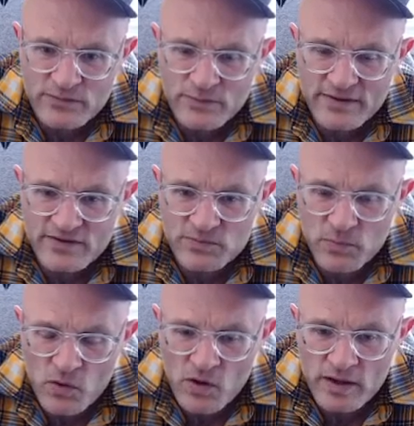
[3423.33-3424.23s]
with this
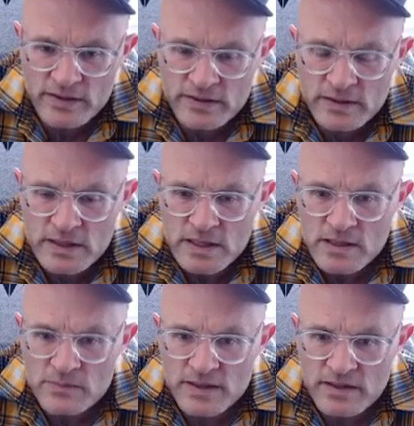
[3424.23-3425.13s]
pawn
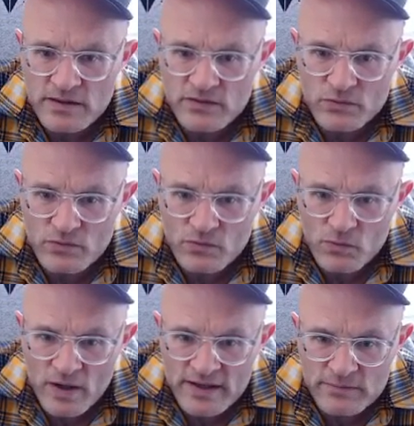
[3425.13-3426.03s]
because
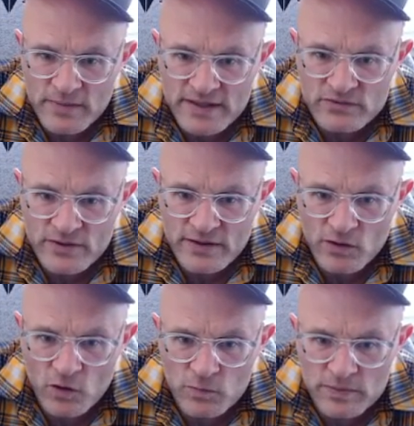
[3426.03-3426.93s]
white might try to
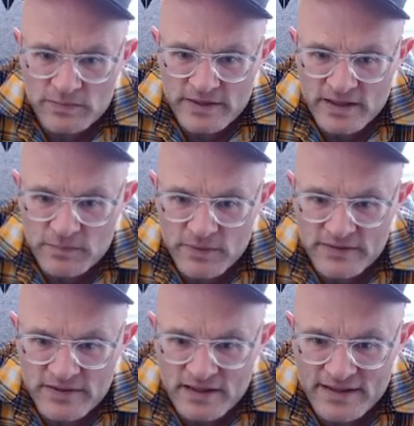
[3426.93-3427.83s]
open me up on
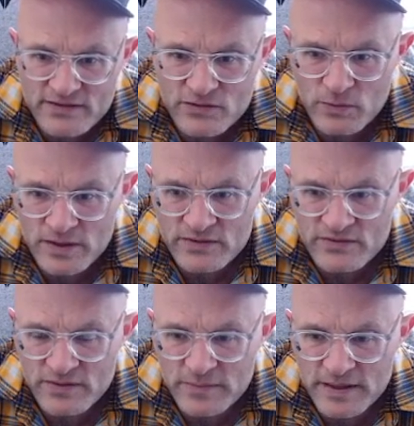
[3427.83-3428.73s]
the light square
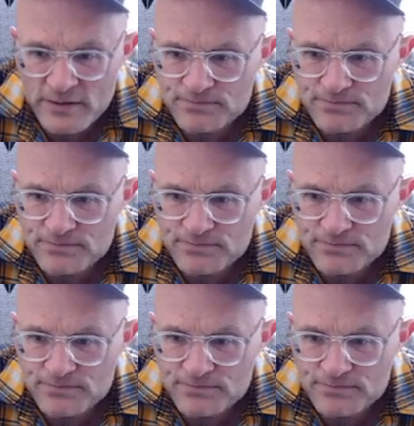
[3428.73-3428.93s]
somehow.